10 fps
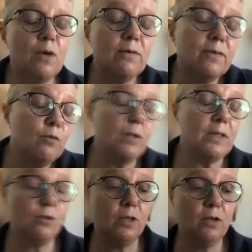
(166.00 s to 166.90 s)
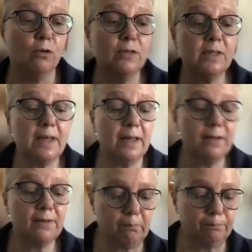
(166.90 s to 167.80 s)
think what's going on is
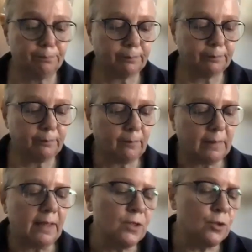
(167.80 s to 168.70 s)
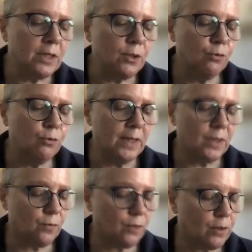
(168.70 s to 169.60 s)
that is really two
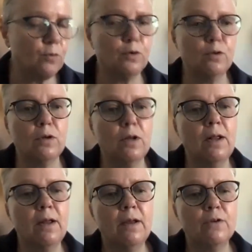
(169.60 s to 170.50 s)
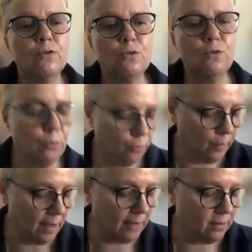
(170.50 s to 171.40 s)
things. First of all, the
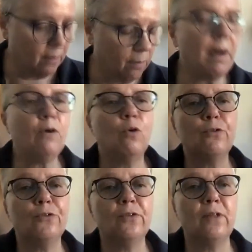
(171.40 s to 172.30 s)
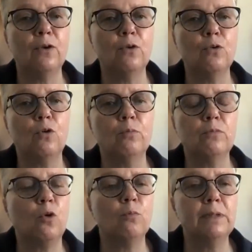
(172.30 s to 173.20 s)
Fed macro scenario
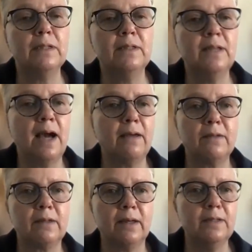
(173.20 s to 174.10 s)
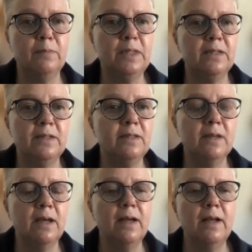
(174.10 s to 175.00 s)
completely lack credibility.
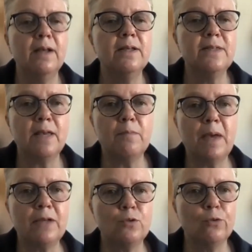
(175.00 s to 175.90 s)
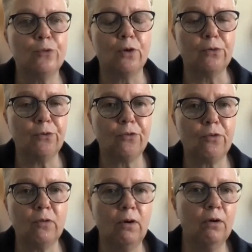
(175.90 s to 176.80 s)
They make no
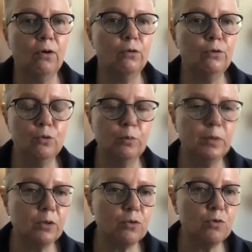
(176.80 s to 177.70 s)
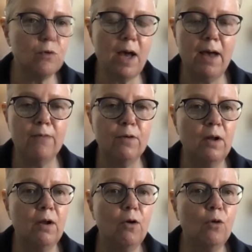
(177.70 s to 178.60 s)
sense, because you have
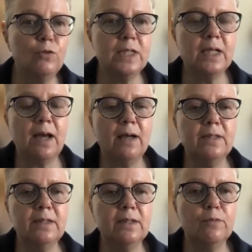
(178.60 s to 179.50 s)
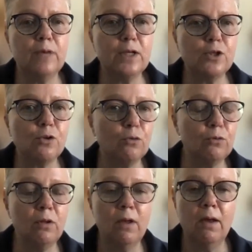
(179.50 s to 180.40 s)
a decline in
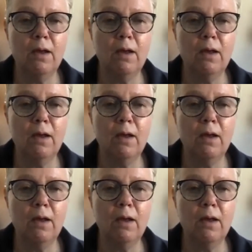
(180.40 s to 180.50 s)
inflation